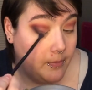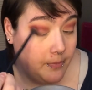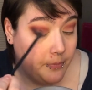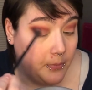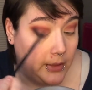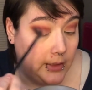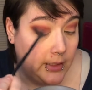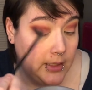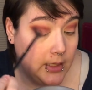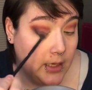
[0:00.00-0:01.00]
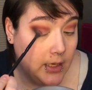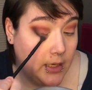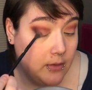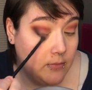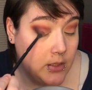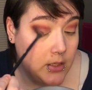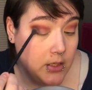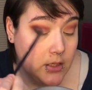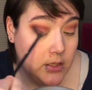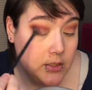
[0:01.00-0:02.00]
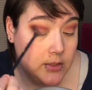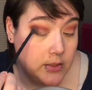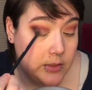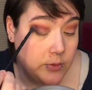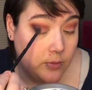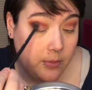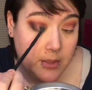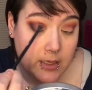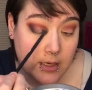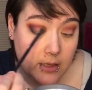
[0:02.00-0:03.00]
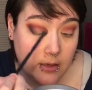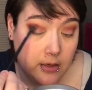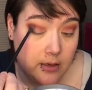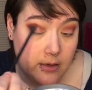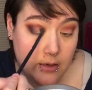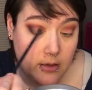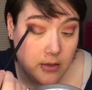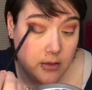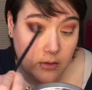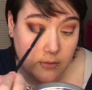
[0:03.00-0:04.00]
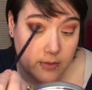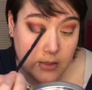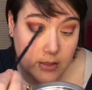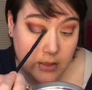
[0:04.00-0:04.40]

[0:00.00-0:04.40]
Blending it inwards, sweeping that color all over.